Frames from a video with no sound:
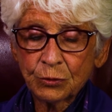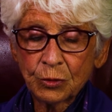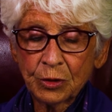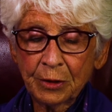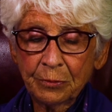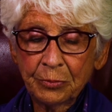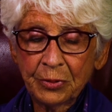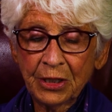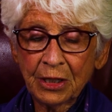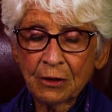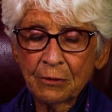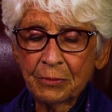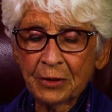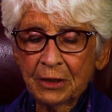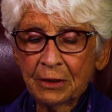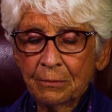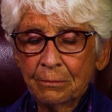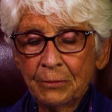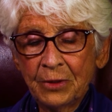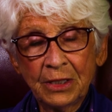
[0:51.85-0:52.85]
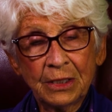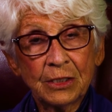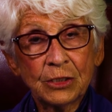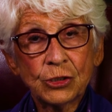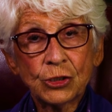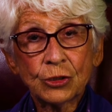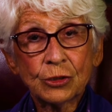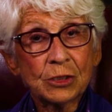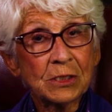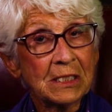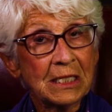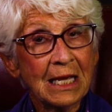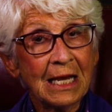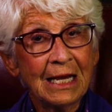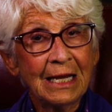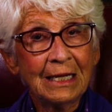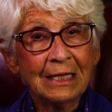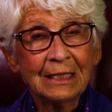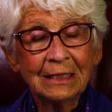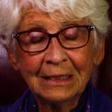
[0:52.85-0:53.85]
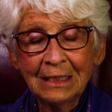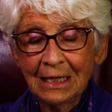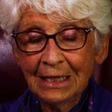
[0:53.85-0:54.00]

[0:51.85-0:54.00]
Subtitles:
would appear but a miniature sleigh